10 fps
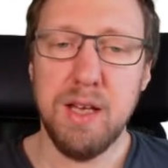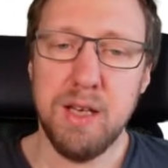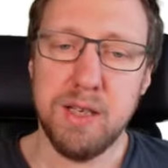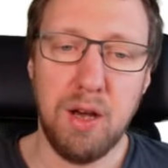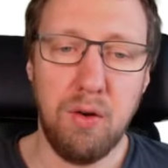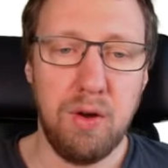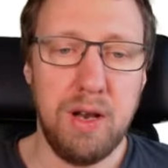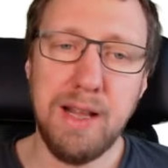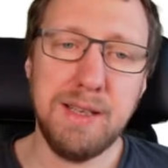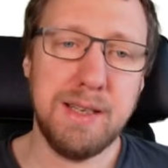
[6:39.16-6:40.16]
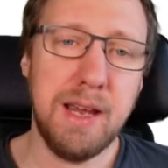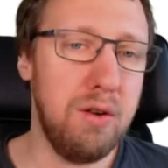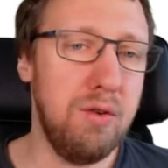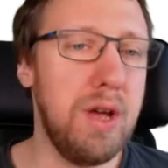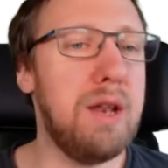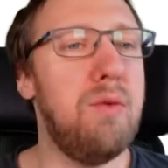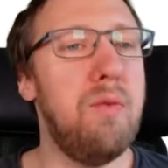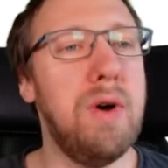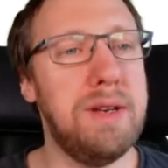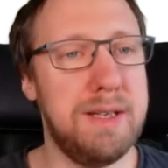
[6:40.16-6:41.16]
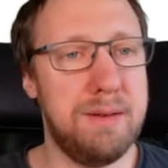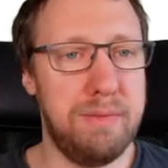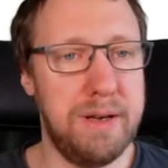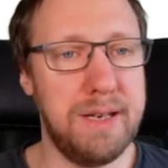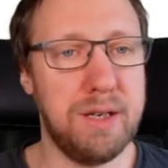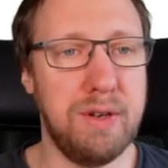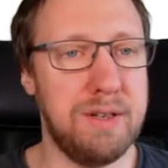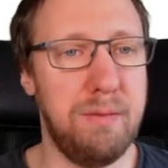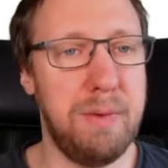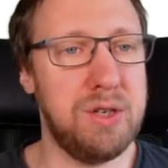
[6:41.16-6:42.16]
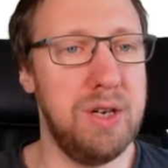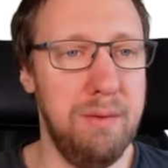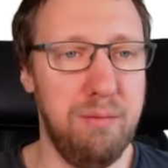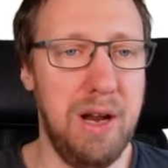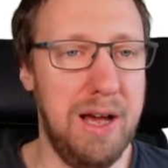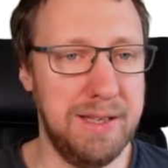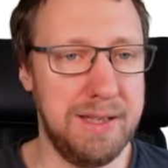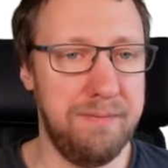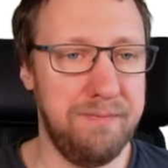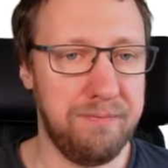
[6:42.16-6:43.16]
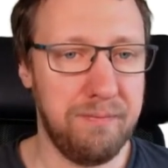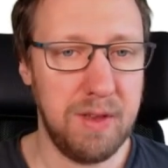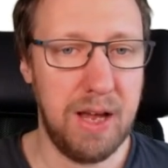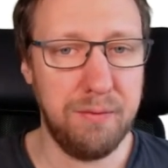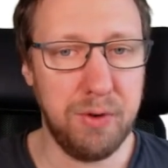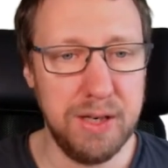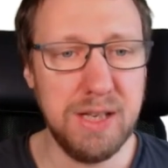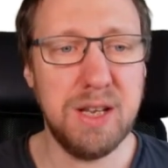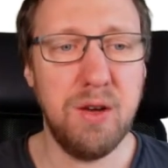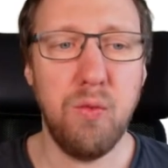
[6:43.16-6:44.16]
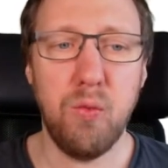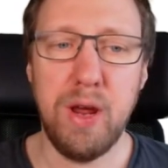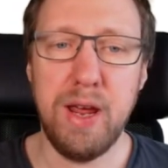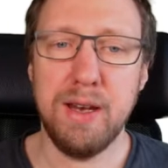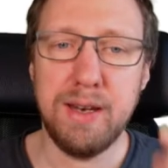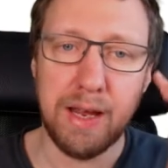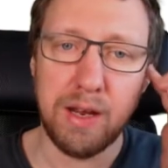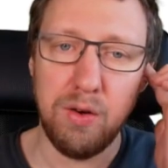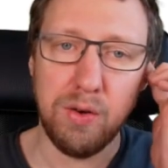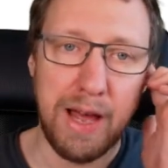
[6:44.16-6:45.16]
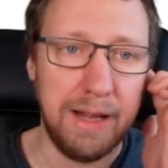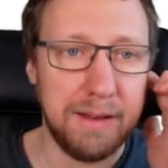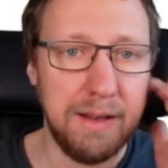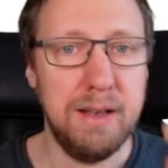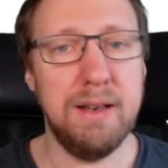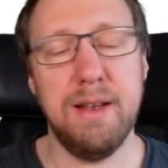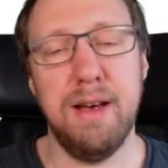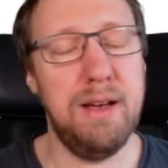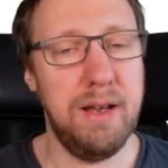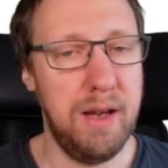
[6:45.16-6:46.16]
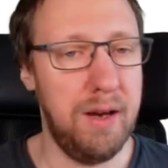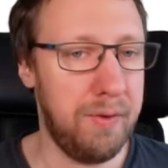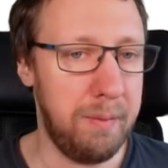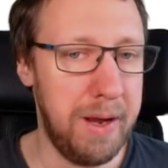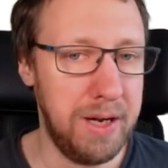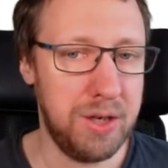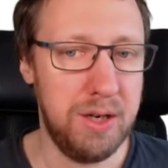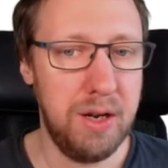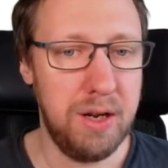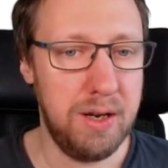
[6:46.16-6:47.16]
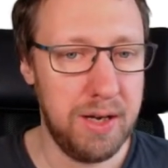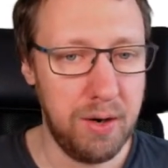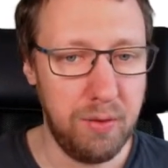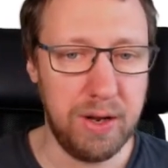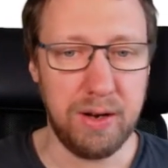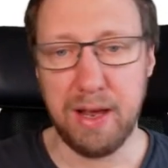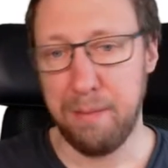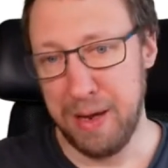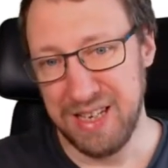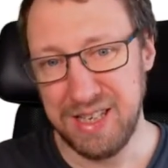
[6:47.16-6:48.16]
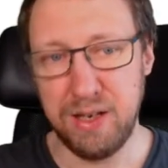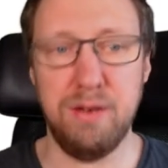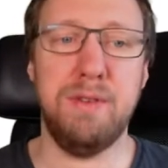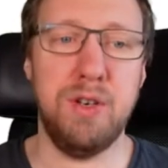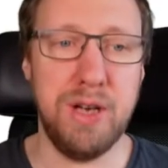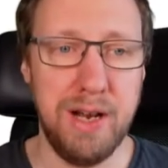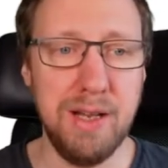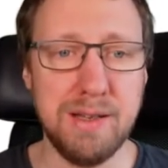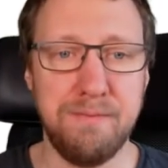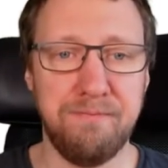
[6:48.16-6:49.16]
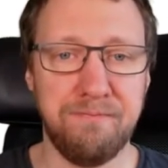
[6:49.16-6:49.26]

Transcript: So let's take a look at what this basic transformation implies. And for this, we take a look at the information theory or the capacity of the channels.